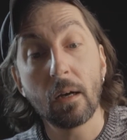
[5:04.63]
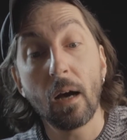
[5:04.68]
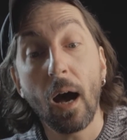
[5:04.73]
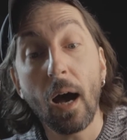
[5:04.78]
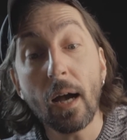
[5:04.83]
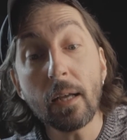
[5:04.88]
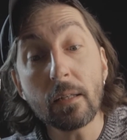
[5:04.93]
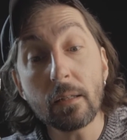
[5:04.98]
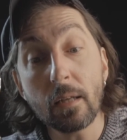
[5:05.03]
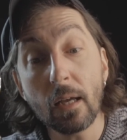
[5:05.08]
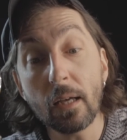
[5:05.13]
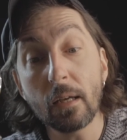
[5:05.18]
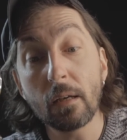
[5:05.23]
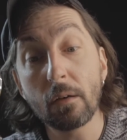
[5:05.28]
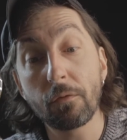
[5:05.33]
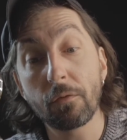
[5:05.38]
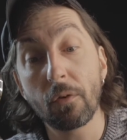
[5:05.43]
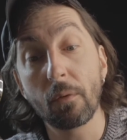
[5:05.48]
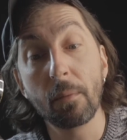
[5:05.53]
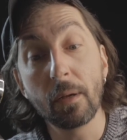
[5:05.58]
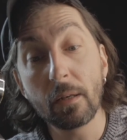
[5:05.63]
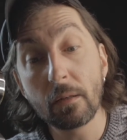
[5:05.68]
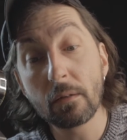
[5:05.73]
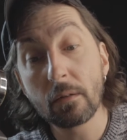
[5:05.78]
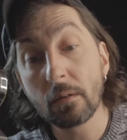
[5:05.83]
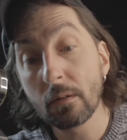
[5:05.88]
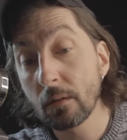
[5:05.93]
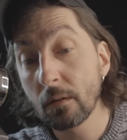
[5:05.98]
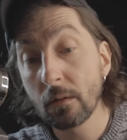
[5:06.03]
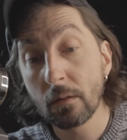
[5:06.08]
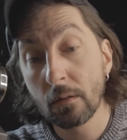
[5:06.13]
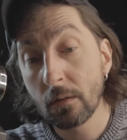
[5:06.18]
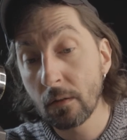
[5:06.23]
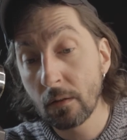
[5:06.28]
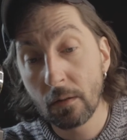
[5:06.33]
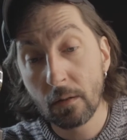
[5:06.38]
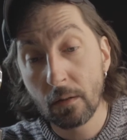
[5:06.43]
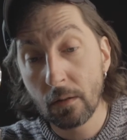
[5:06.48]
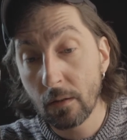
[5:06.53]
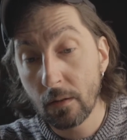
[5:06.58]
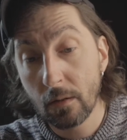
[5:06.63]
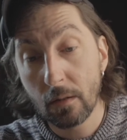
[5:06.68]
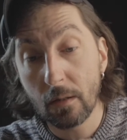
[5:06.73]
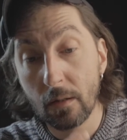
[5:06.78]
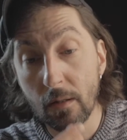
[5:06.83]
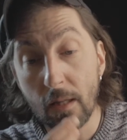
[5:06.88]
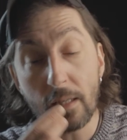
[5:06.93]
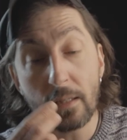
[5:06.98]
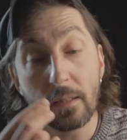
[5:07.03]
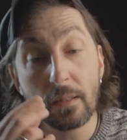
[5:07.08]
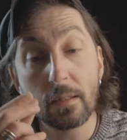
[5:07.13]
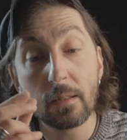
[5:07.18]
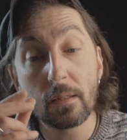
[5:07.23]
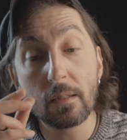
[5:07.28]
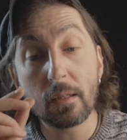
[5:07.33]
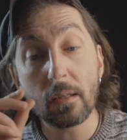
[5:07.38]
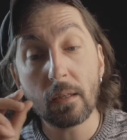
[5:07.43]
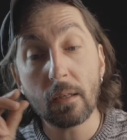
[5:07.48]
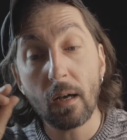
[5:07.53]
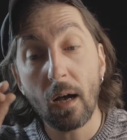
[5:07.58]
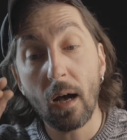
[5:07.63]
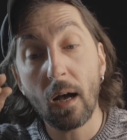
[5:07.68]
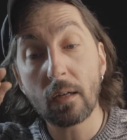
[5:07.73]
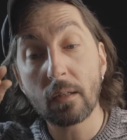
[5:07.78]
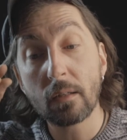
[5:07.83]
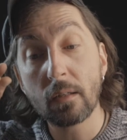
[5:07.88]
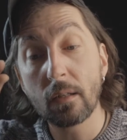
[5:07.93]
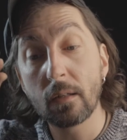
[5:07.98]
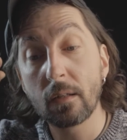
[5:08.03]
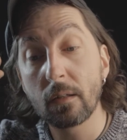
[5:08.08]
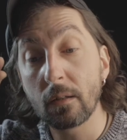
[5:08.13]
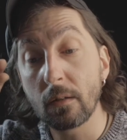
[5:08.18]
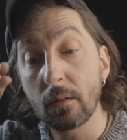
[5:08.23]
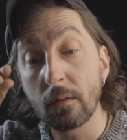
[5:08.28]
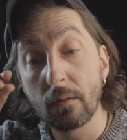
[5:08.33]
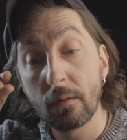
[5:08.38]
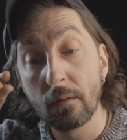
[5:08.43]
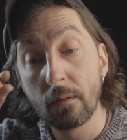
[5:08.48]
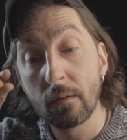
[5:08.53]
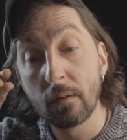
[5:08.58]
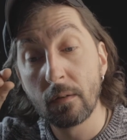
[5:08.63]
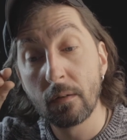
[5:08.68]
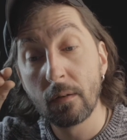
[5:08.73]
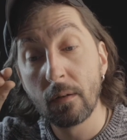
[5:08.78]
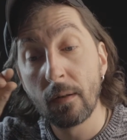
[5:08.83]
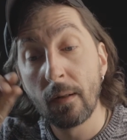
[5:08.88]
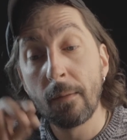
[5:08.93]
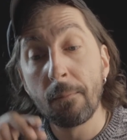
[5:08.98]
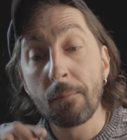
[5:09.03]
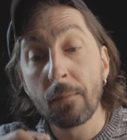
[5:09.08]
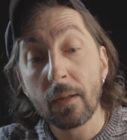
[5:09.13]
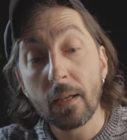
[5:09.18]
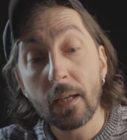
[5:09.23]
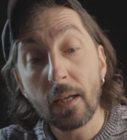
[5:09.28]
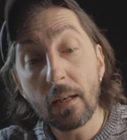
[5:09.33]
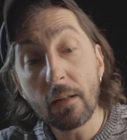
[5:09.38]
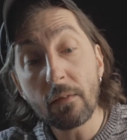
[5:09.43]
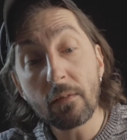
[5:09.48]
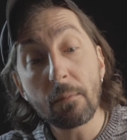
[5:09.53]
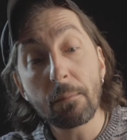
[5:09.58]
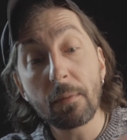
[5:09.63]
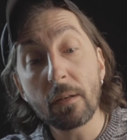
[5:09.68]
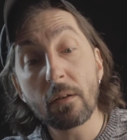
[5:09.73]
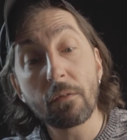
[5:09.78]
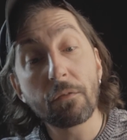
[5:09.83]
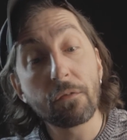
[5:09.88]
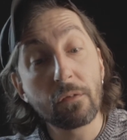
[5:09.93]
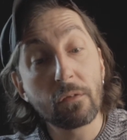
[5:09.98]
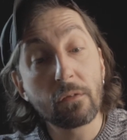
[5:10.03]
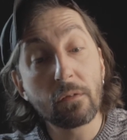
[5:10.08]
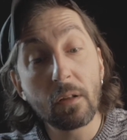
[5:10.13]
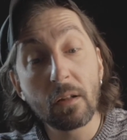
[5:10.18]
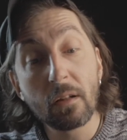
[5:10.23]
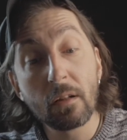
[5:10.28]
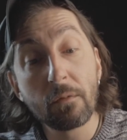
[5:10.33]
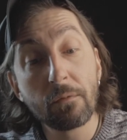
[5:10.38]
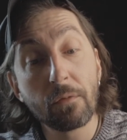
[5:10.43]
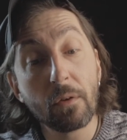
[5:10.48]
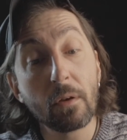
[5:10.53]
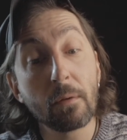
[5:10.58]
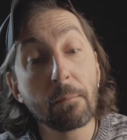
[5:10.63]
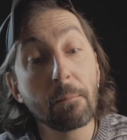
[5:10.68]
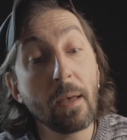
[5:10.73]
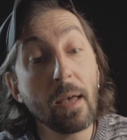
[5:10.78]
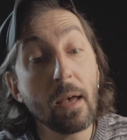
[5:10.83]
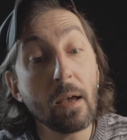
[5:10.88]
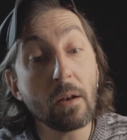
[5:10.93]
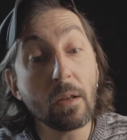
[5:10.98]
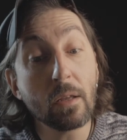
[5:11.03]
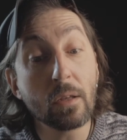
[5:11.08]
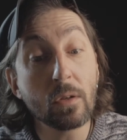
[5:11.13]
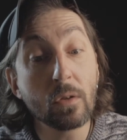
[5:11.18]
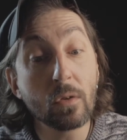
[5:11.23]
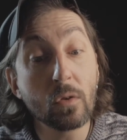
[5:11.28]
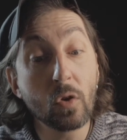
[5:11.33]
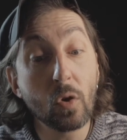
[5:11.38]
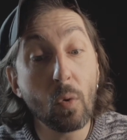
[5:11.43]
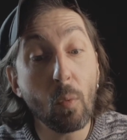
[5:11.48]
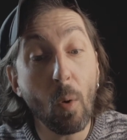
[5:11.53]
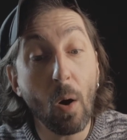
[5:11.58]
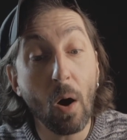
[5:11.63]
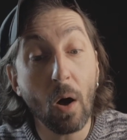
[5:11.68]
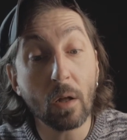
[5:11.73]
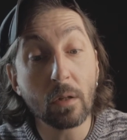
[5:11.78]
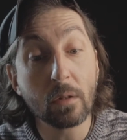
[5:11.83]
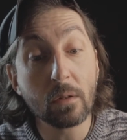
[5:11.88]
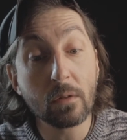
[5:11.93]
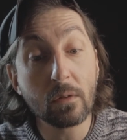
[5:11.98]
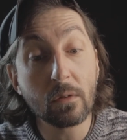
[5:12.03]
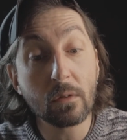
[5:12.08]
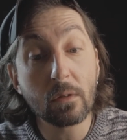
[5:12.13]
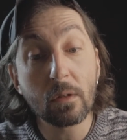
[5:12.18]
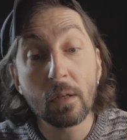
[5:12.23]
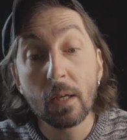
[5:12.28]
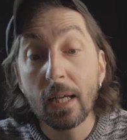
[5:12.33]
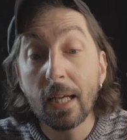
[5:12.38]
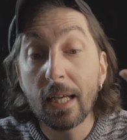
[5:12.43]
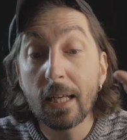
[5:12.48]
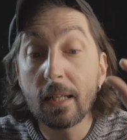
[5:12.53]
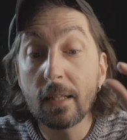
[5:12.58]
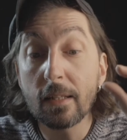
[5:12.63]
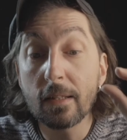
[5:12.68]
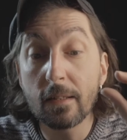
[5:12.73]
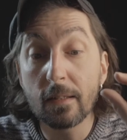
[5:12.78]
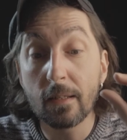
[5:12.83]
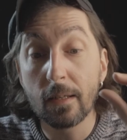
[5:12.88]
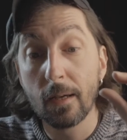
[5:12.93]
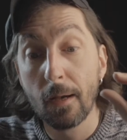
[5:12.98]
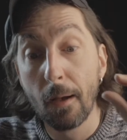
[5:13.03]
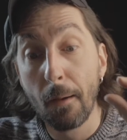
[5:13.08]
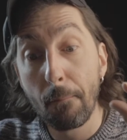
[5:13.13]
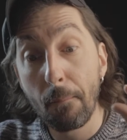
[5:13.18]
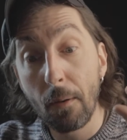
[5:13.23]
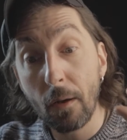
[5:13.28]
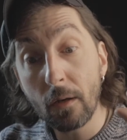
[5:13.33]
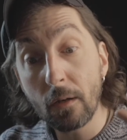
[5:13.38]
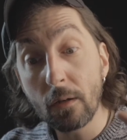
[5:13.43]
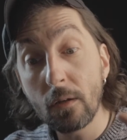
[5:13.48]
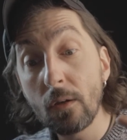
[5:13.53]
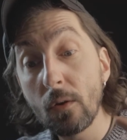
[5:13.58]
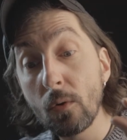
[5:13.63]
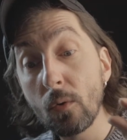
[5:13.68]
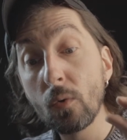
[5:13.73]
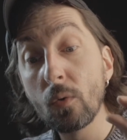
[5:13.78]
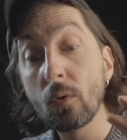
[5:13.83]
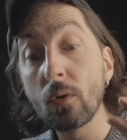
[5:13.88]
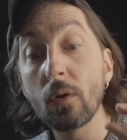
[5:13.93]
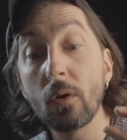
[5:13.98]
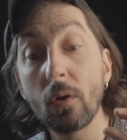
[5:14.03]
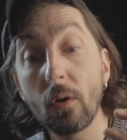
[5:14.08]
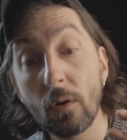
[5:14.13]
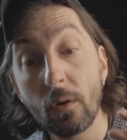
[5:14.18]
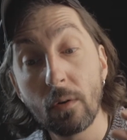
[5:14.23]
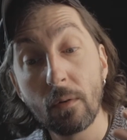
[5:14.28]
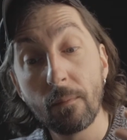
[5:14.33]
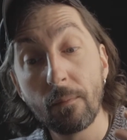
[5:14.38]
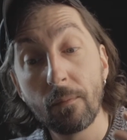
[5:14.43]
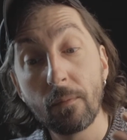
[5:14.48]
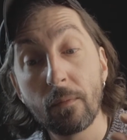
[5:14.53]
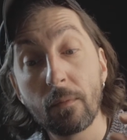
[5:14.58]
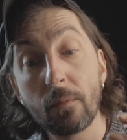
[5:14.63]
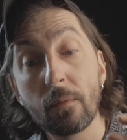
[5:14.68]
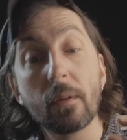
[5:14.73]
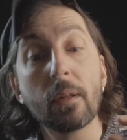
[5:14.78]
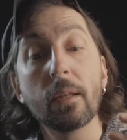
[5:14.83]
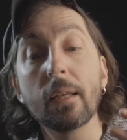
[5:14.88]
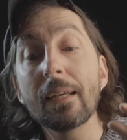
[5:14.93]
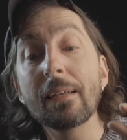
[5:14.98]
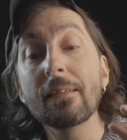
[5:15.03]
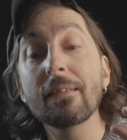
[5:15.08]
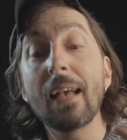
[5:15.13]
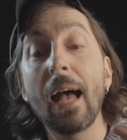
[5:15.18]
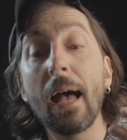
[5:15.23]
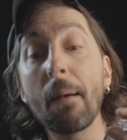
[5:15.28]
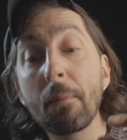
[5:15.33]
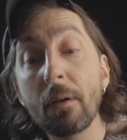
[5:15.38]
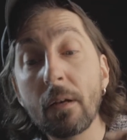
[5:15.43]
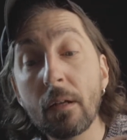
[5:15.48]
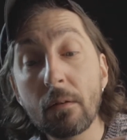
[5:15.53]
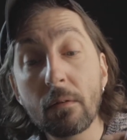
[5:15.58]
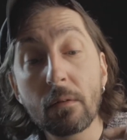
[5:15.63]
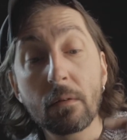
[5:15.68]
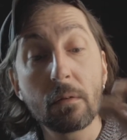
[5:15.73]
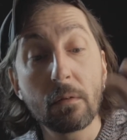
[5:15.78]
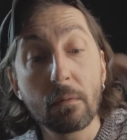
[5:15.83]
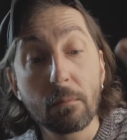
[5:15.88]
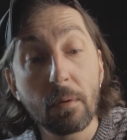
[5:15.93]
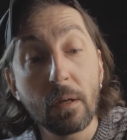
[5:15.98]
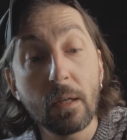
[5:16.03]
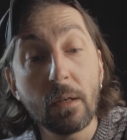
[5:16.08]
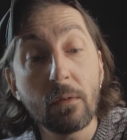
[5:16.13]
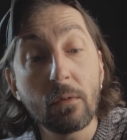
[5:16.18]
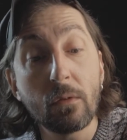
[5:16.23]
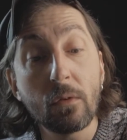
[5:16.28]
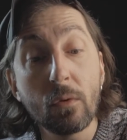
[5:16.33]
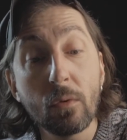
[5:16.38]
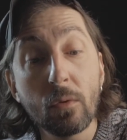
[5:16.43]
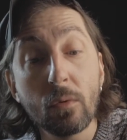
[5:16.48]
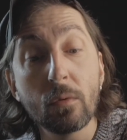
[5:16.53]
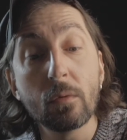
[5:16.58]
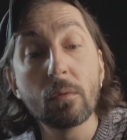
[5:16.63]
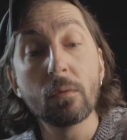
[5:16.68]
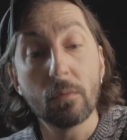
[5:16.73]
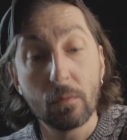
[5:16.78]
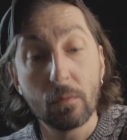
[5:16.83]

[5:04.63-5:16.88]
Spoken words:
I take from it this article. It is a bit of silver-bearing quartz. It is peculiar. Examine it, please, you.